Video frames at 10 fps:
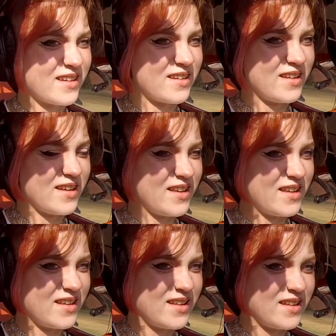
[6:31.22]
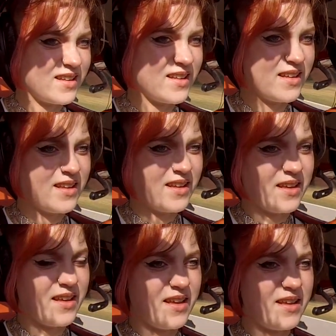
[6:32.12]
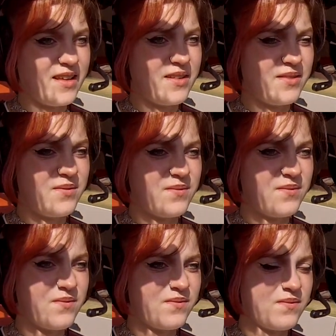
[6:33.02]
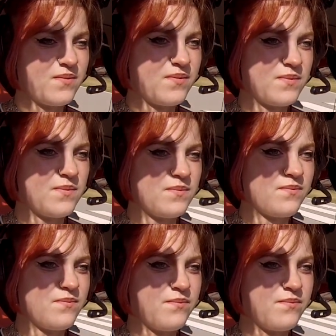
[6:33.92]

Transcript: No words are spoken by the person on screen.